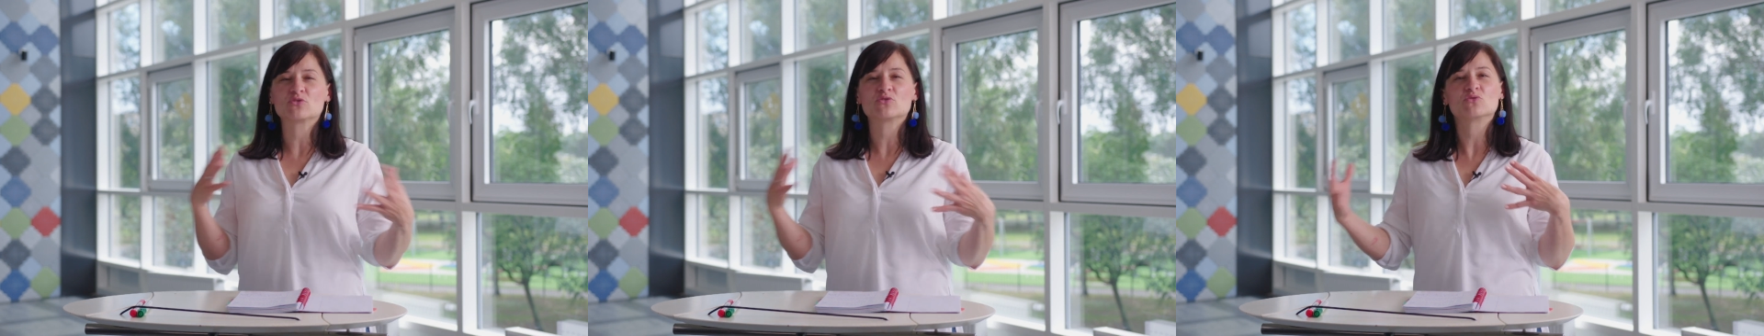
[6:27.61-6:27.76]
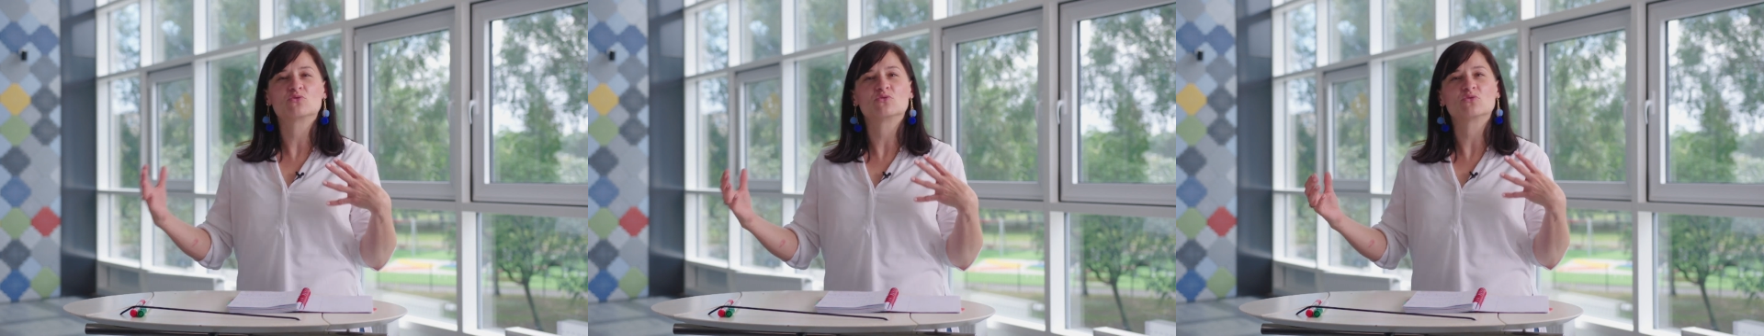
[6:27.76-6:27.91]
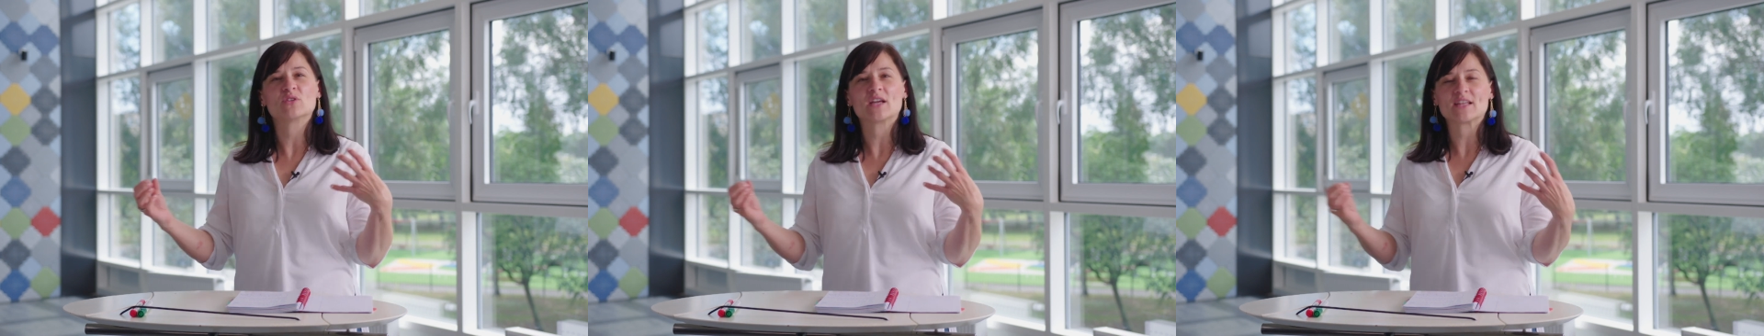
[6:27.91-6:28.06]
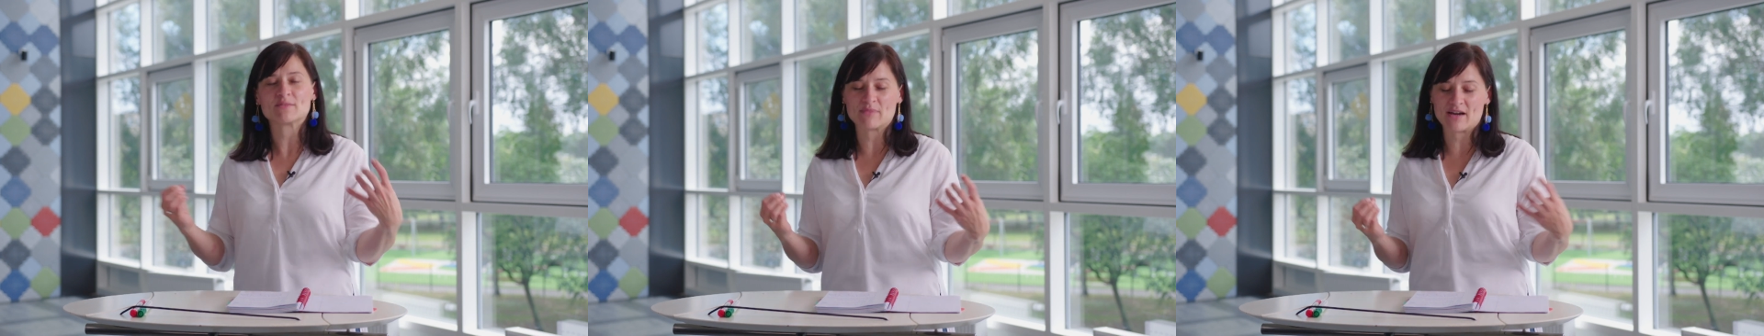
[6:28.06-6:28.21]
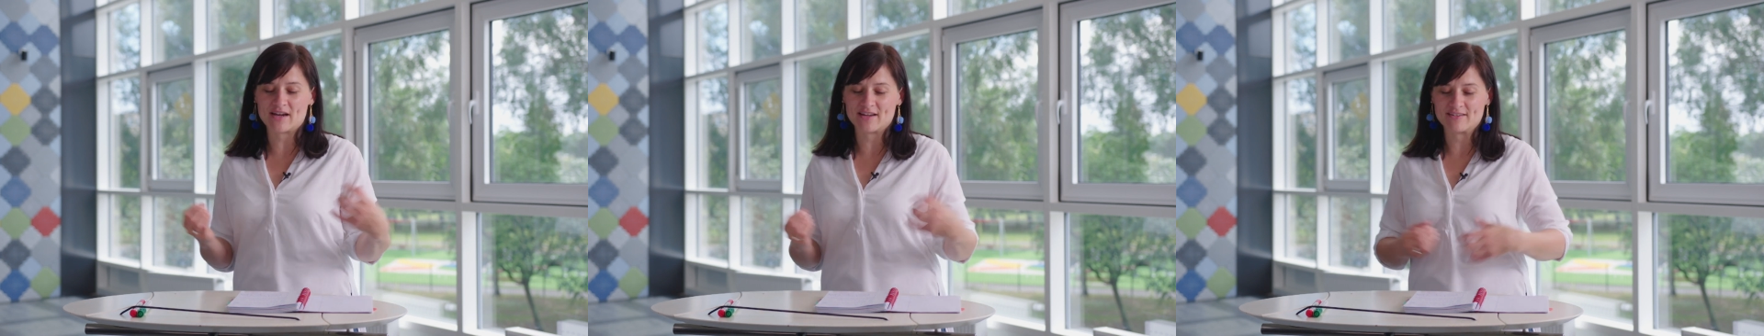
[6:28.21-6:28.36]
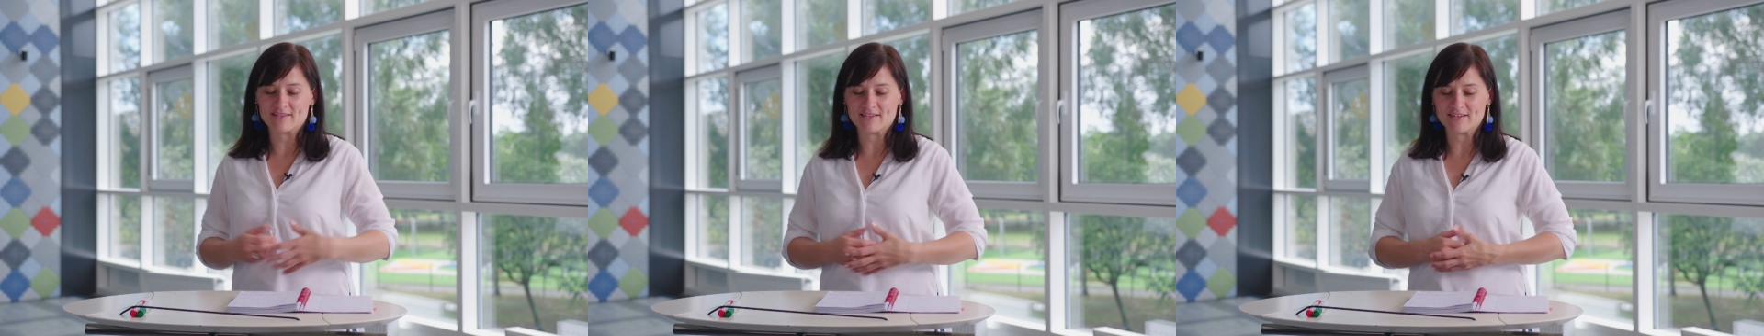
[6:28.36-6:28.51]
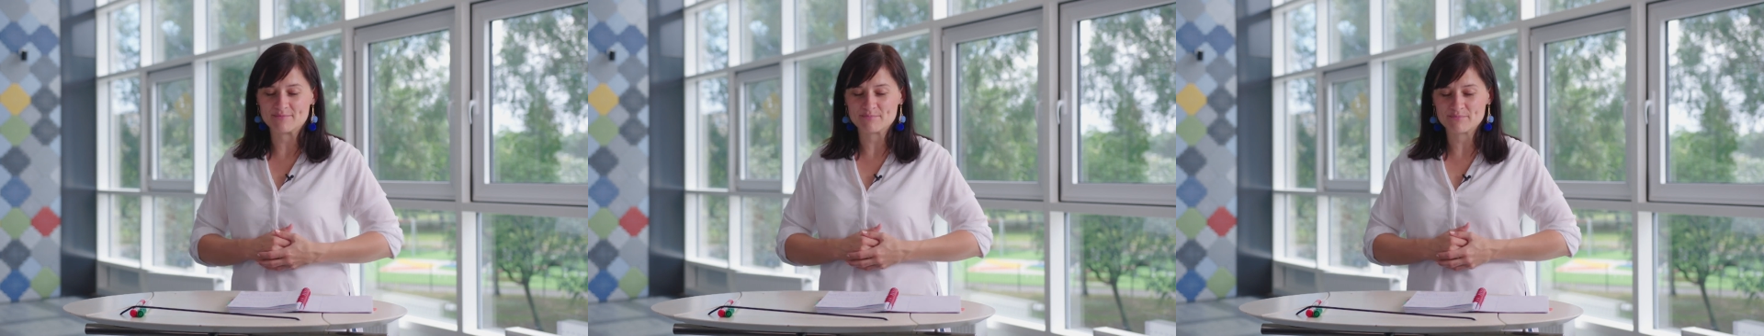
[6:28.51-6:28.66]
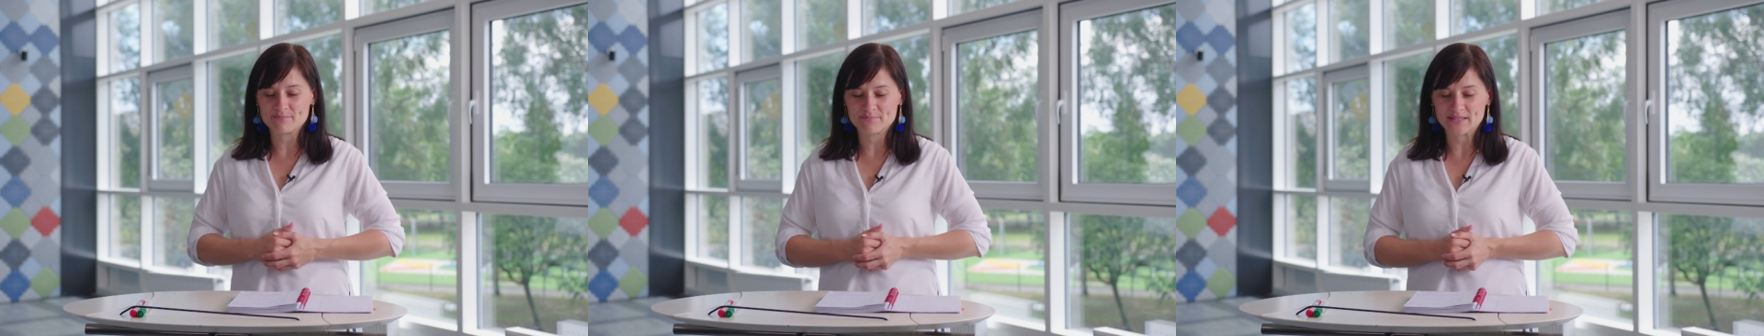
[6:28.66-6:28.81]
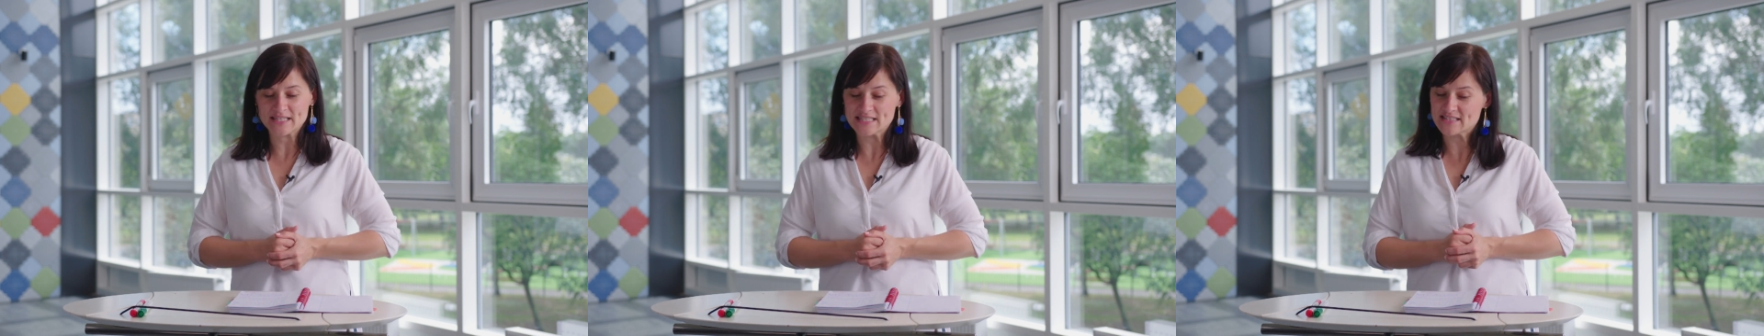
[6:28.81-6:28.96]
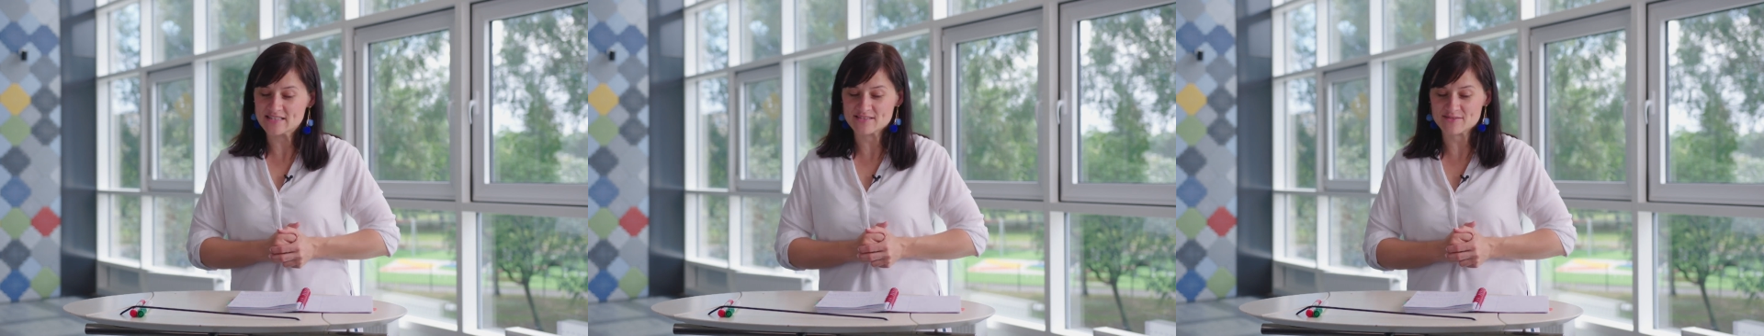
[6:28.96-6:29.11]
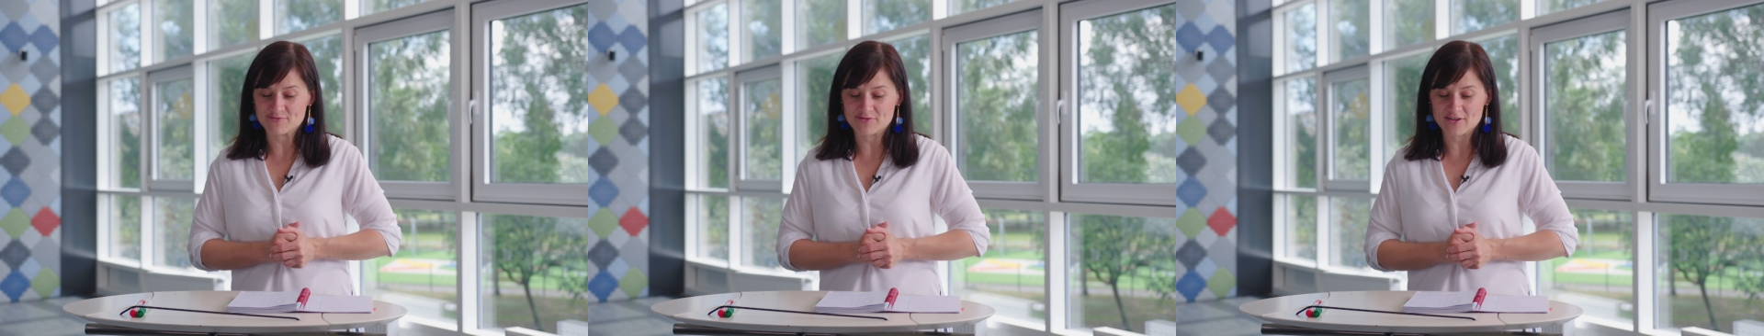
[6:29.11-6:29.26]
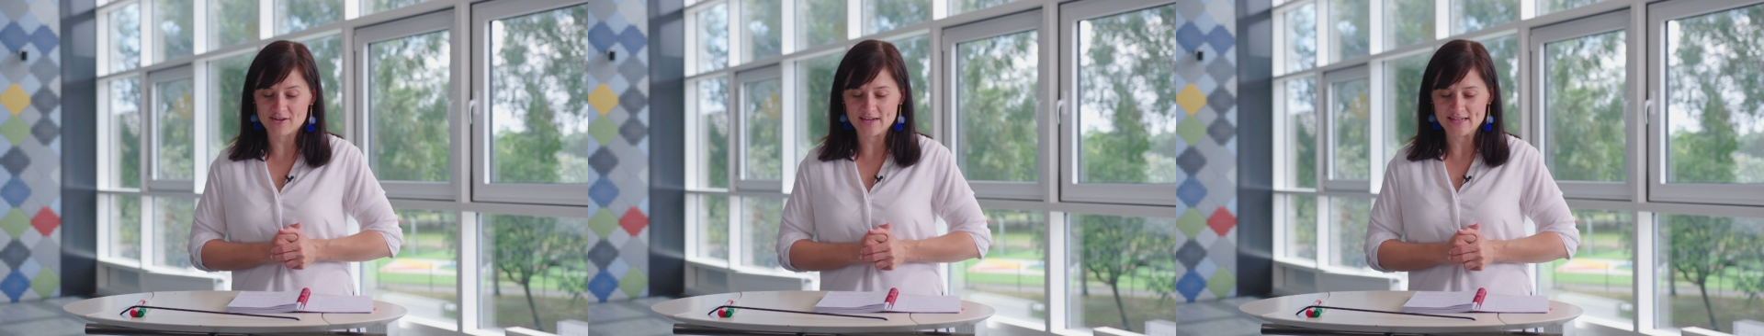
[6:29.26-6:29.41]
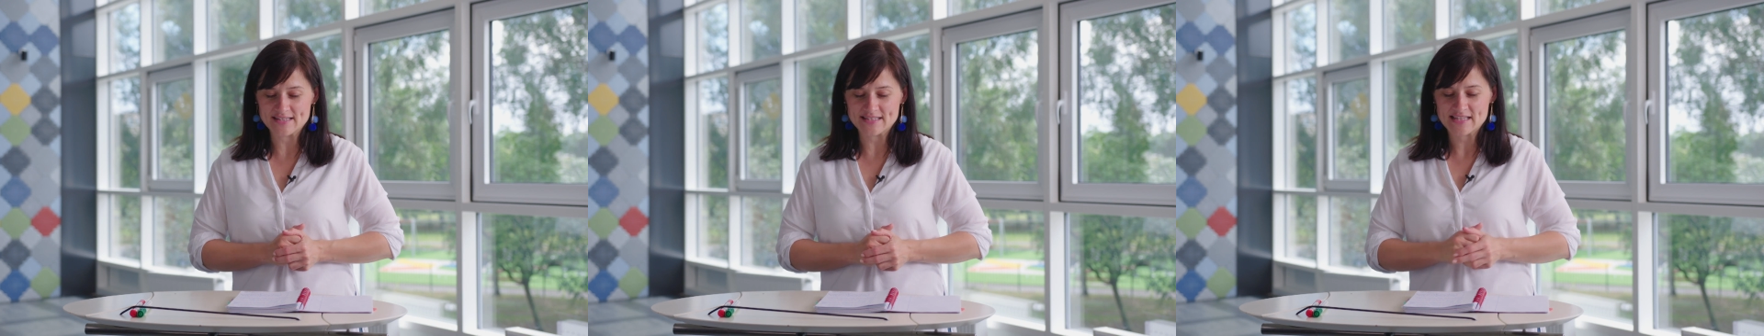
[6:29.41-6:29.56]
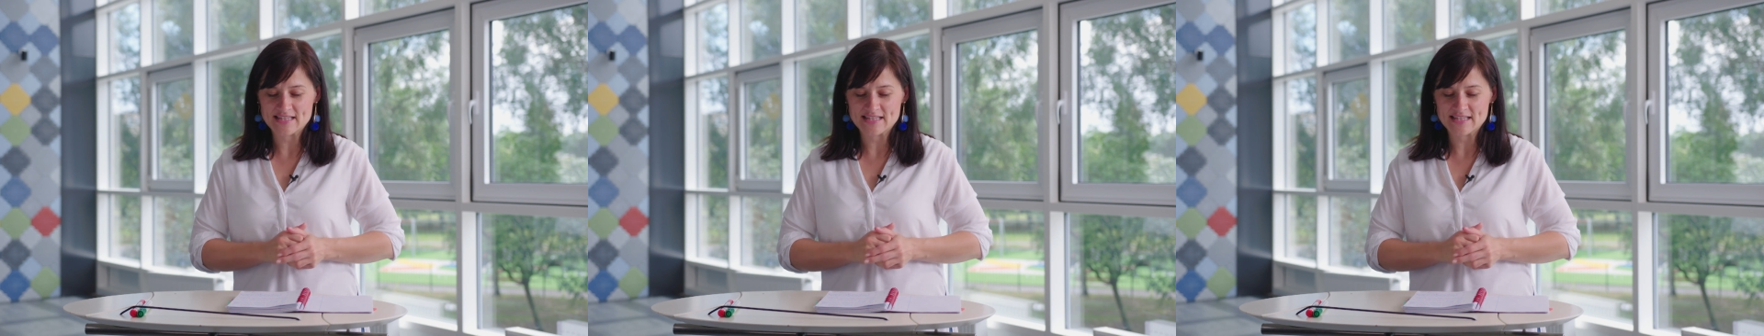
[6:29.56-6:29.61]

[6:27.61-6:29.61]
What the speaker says: to admire pieces of art.